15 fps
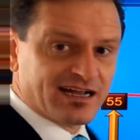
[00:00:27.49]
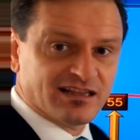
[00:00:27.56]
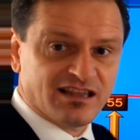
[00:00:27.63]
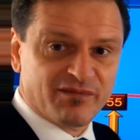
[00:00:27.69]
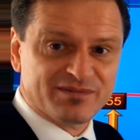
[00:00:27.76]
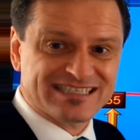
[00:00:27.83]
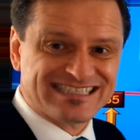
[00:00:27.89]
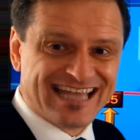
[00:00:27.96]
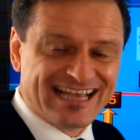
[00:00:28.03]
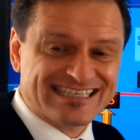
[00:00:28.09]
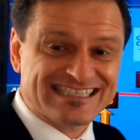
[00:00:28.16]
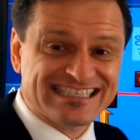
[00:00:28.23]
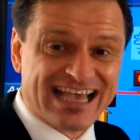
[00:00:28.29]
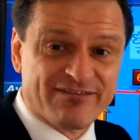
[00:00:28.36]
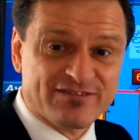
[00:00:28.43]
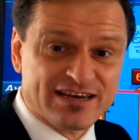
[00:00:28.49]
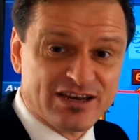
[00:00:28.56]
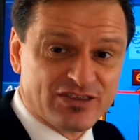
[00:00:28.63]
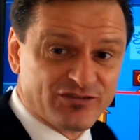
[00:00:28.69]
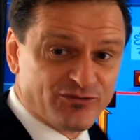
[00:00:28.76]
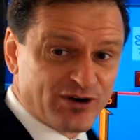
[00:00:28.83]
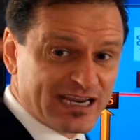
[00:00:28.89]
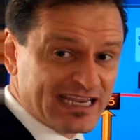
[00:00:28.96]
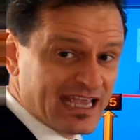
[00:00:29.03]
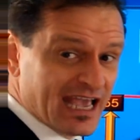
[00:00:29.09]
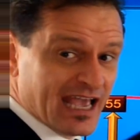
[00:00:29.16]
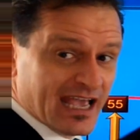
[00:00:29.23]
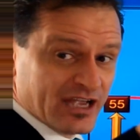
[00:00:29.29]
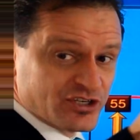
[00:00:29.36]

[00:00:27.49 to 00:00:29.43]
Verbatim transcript: Columbus Day, 73.